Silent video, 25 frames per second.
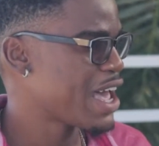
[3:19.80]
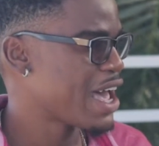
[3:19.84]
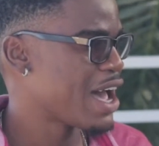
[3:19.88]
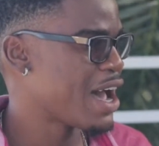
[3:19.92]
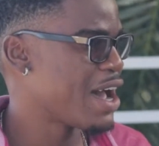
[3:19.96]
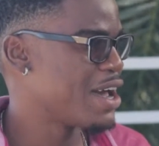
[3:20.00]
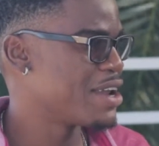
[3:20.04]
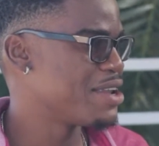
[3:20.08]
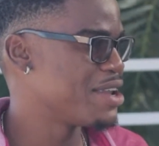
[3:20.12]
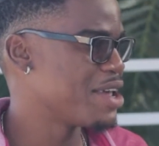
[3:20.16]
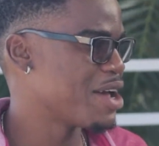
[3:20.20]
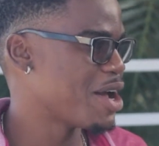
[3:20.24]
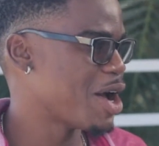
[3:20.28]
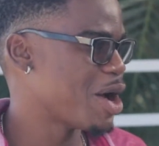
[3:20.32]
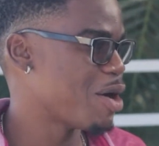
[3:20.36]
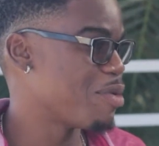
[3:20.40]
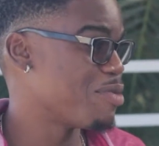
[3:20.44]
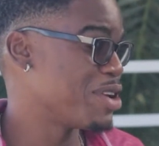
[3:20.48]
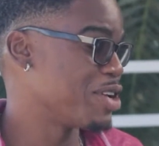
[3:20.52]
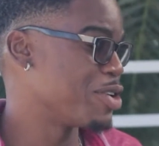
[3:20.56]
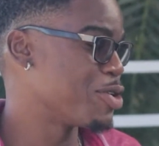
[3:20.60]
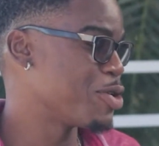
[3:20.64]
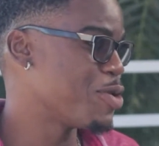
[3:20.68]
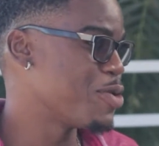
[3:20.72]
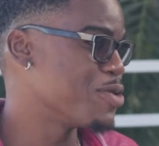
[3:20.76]
And
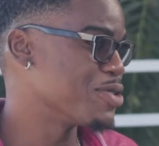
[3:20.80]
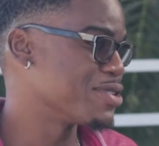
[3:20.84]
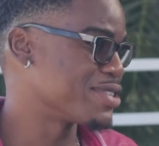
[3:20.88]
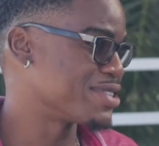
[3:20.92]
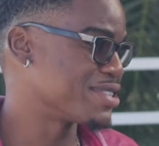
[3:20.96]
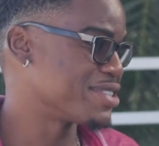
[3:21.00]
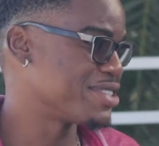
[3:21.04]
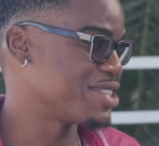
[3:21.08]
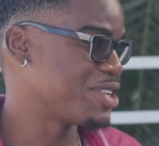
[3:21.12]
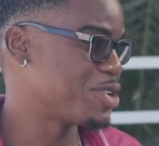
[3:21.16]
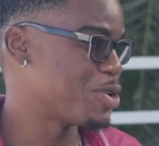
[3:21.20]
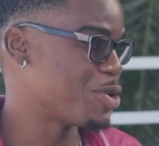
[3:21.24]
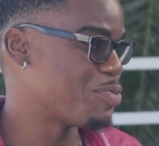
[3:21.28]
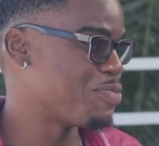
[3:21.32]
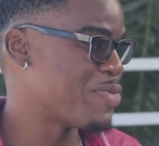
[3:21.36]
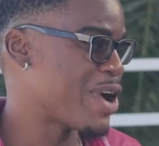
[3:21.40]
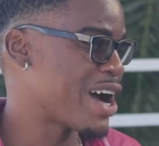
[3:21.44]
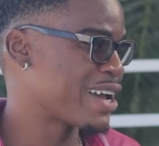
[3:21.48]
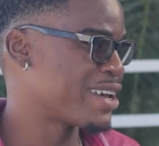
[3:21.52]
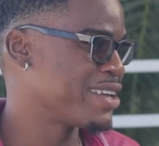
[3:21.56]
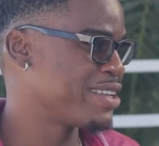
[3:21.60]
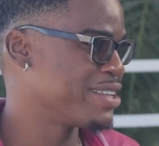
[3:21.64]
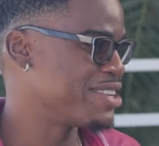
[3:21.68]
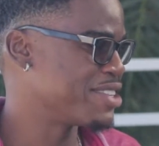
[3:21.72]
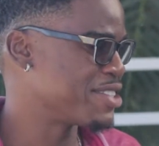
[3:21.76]
it goes
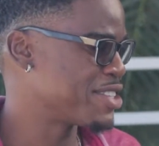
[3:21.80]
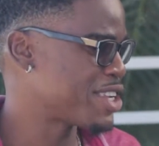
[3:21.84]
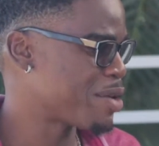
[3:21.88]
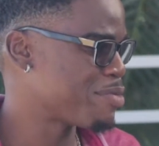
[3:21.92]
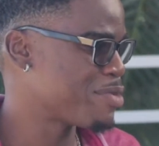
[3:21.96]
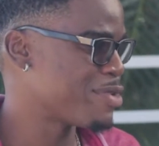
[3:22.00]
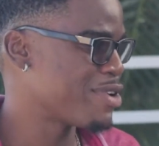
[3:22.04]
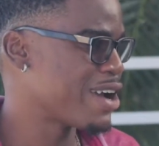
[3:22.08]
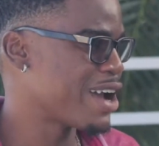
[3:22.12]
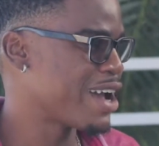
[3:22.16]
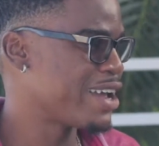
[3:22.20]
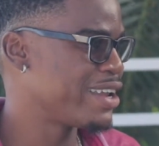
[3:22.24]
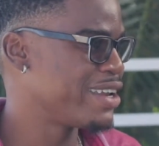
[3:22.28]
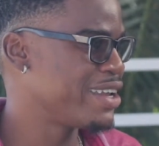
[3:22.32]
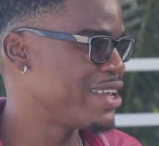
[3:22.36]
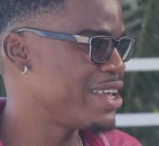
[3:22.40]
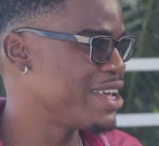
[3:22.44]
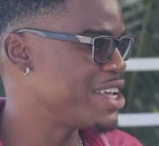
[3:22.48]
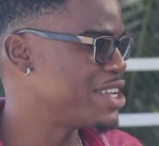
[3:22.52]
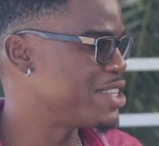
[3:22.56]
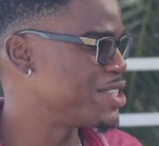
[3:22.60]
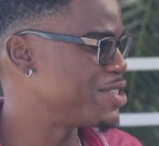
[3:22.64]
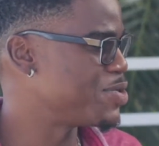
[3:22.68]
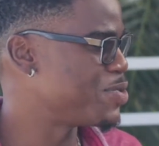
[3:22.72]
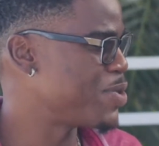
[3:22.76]
back in the samurai
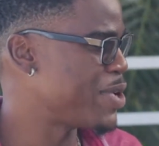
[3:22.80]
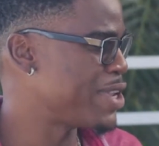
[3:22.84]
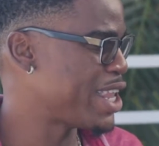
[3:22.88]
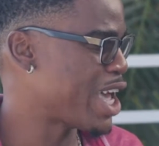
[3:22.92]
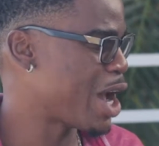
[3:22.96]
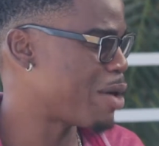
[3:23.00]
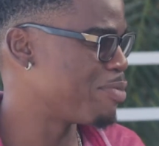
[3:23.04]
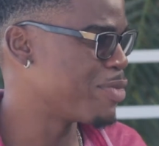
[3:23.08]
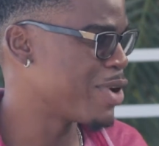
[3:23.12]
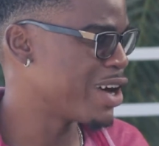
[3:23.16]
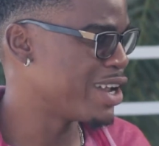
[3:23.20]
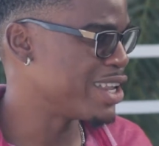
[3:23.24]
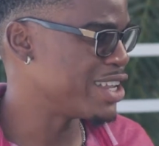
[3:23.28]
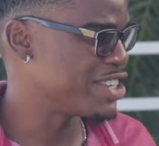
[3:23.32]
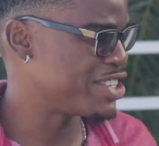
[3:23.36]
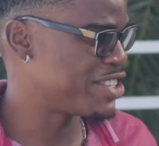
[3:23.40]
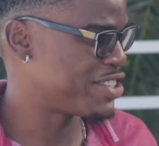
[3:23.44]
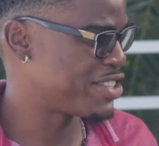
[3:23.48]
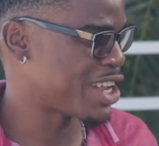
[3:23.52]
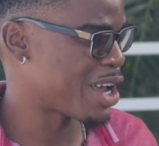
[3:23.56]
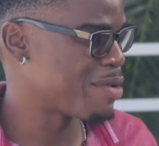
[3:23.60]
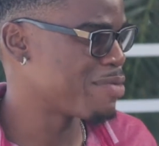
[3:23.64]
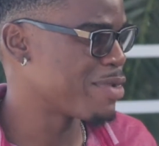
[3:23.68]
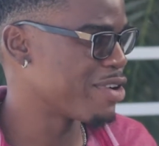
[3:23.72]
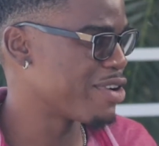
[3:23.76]
days when they abolished
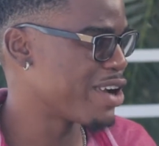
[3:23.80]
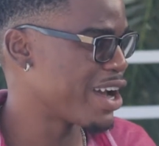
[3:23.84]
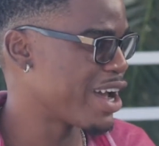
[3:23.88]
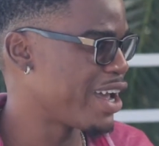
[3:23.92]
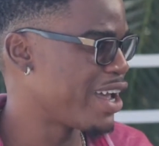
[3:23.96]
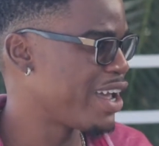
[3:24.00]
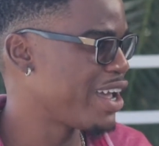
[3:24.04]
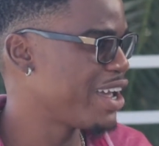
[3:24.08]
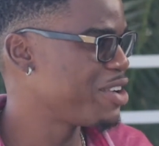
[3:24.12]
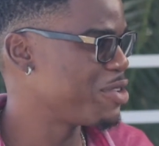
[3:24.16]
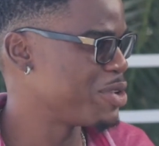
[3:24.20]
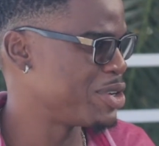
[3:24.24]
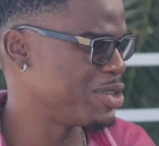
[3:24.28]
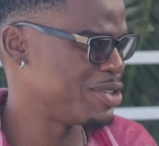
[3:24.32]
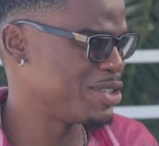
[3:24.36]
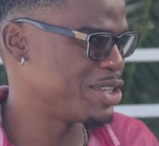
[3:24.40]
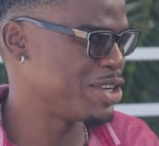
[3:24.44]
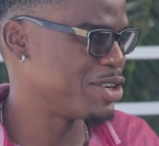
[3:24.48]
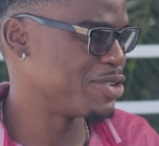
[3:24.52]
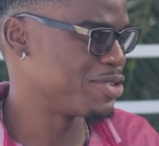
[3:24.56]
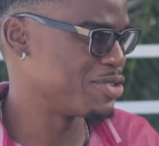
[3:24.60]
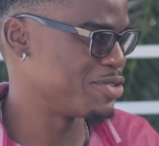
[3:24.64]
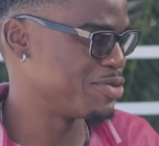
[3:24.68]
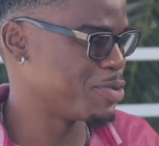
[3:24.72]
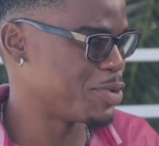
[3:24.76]
samurai, when
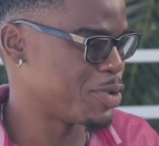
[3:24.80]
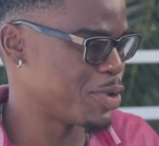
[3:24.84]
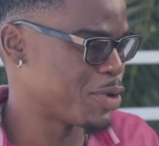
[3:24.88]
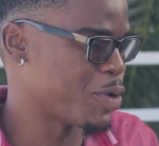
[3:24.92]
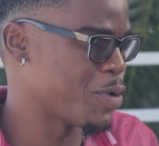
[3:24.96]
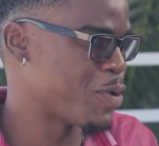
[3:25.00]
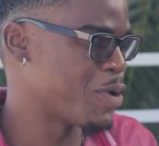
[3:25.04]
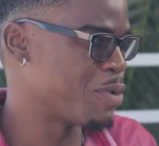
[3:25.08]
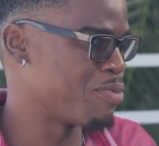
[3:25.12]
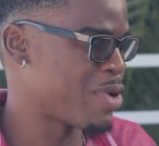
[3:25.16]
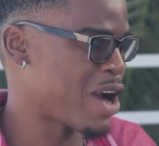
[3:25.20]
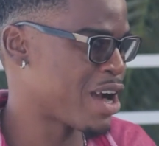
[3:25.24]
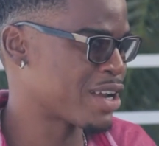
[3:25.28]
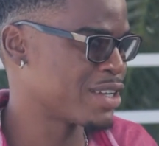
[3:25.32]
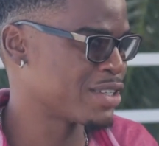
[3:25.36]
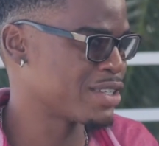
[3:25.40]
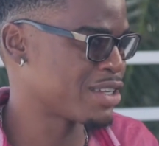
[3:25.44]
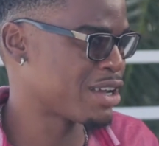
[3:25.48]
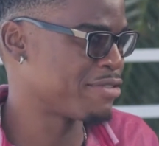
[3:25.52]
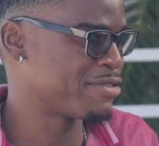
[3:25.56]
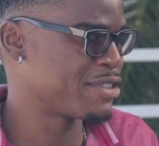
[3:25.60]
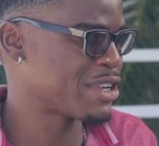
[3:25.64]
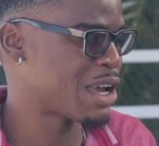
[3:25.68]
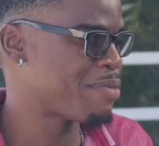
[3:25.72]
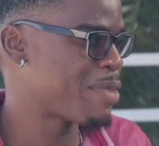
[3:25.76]
the whole practice
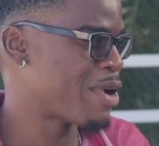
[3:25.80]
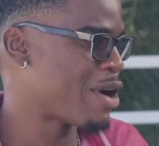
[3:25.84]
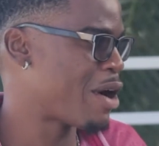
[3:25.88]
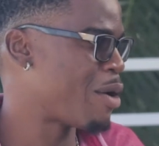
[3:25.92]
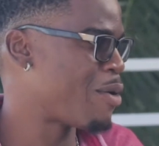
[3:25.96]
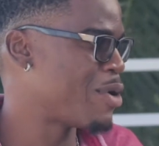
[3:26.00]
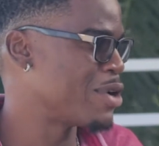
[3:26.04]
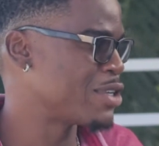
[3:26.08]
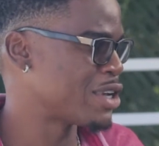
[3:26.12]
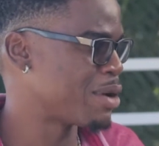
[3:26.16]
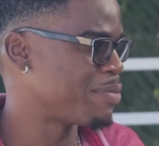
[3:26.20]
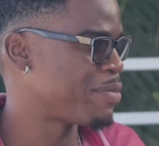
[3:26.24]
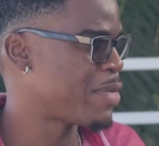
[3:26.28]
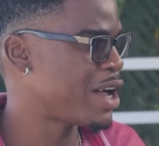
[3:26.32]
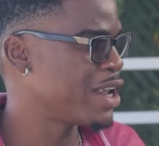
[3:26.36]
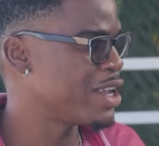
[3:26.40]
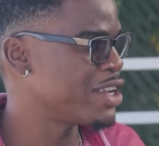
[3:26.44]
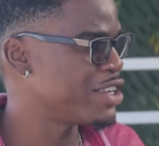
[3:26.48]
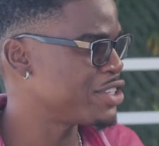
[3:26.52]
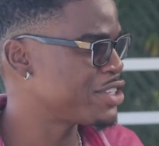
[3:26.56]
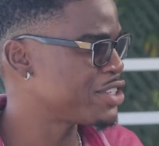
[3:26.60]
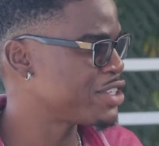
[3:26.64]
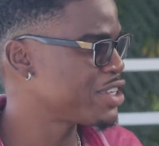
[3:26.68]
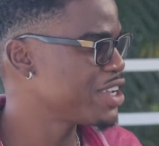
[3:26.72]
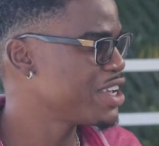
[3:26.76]
of samurai was
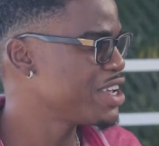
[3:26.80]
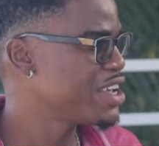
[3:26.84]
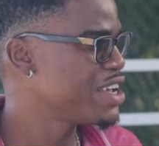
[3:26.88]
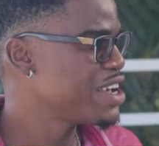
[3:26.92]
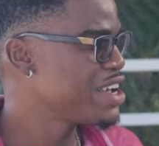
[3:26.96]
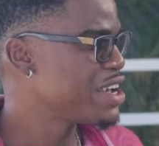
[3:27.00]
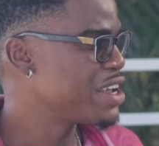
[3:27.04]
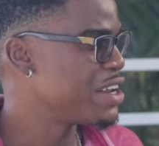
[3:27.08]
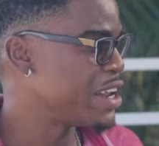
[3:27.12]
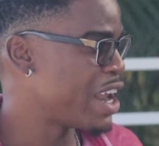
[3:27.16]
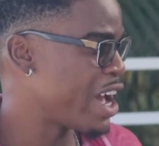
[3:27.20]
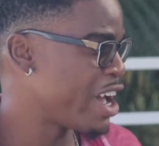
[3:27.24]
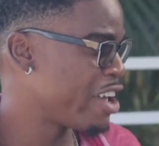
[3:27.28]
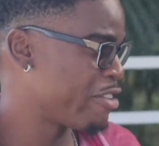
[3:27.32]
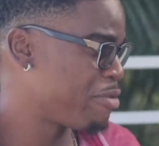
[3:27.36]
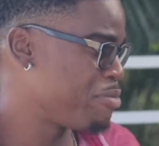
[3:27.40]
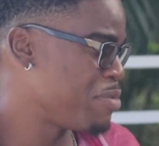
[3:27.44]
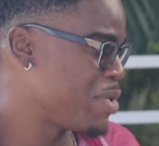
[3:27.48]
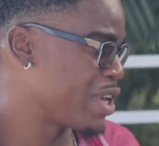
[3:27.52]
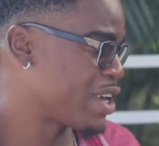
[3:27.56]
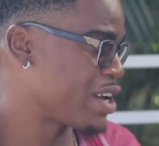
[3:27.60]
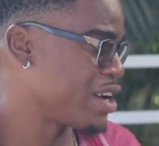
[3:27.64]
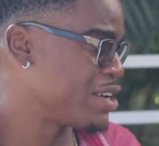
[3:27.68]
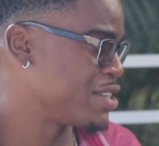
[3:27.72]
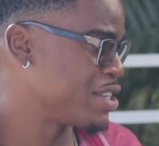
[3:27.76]
abolished. Knife
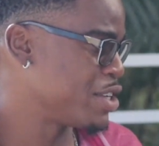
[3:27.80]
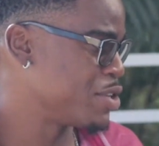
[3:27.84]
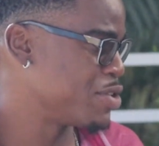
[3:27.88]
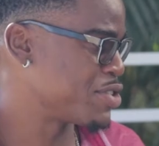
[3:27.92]
makers,